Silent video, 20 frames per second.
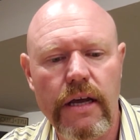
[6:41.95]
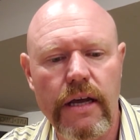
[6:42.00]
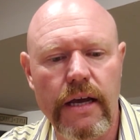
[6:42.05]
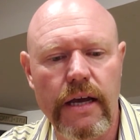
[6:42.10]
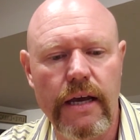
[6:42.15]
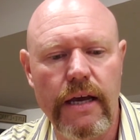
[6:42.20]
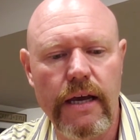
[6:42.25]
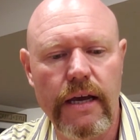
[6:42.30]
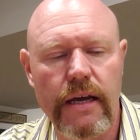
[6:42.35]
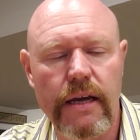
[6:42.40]

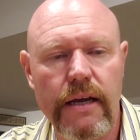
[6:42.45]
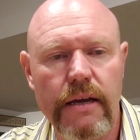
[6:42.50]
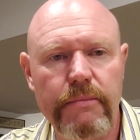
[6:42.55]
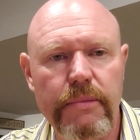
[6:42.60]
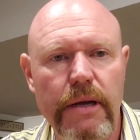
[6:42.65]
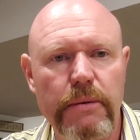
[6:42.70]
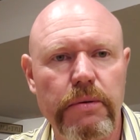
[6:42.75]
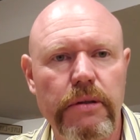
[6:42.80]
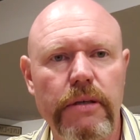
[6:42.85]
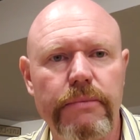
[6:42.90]
and
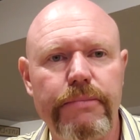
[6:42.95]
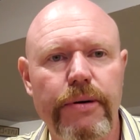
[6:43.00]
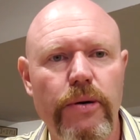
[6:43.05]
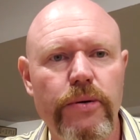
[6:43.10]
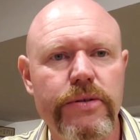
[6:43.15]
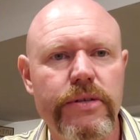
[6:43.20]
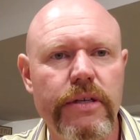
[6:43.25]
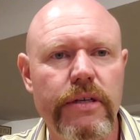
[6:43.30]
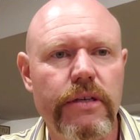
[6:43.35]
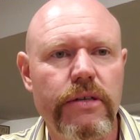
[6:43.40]
be able to
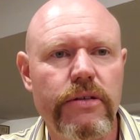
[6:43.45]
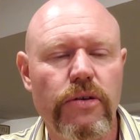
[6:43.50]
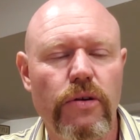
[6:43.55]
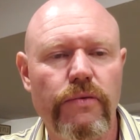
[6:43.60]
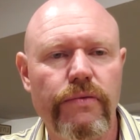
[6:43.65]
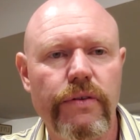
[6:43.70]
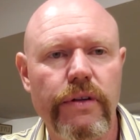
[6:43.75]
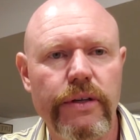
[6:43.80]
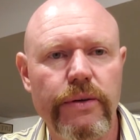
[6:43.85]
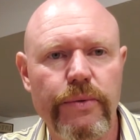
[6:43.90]
post these
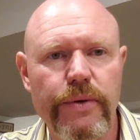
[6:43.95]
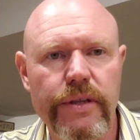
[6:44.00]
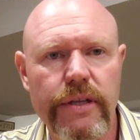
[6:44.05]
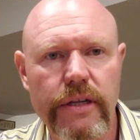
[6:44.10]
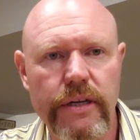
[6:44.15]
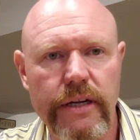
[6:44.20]
hopefully within